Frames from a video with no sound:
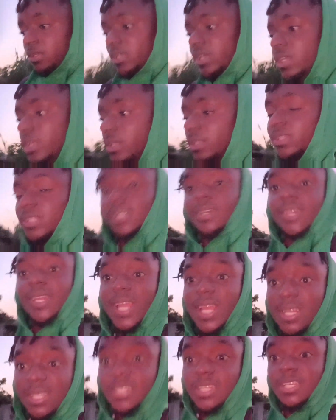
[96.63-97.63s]
The
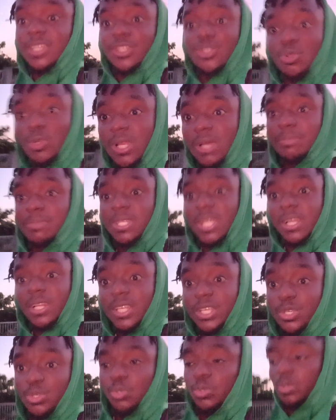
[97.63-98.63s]
reality is what I'm
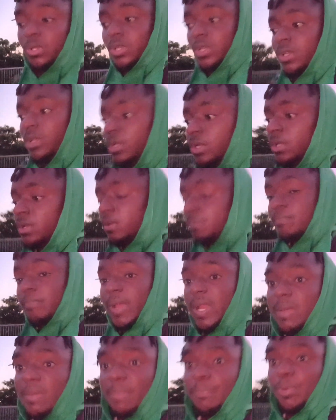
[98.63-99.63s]
telling you.
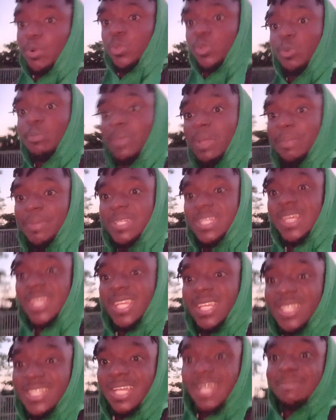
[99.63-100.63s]
Many people, you may be
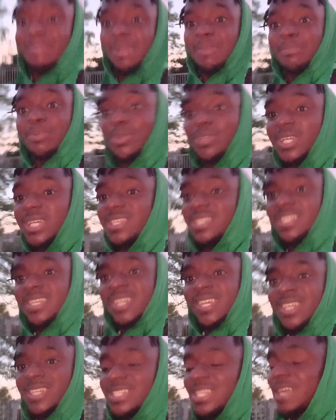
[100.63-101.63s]
thinking, they are my brothers.
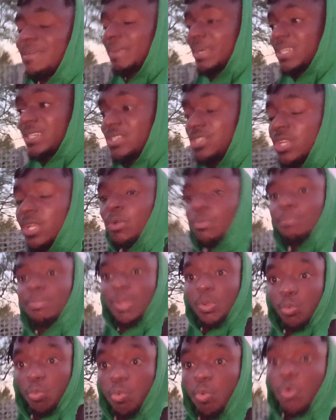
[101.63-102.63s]
They are my this.
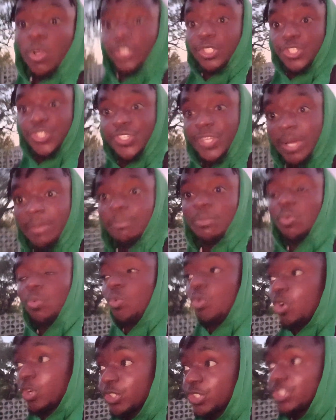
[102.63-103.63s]
Watch them.
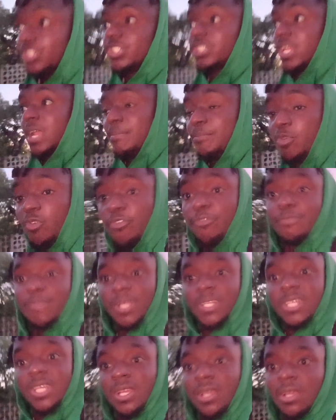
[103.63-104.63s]
Watch their
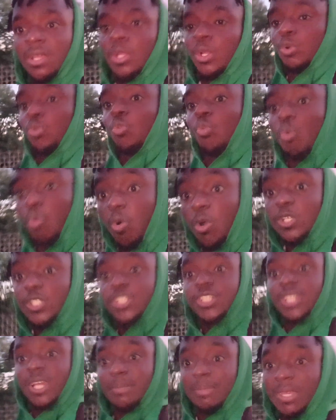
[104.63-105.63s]
movement.
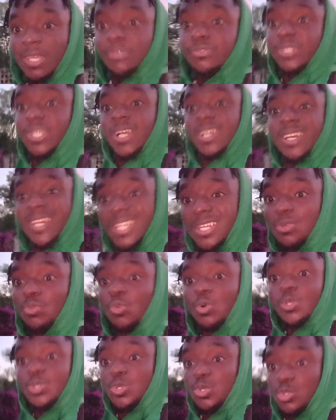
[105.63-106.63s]
Watch them if they
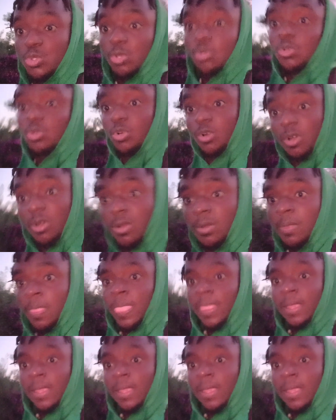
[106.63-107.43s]
really want you to grow.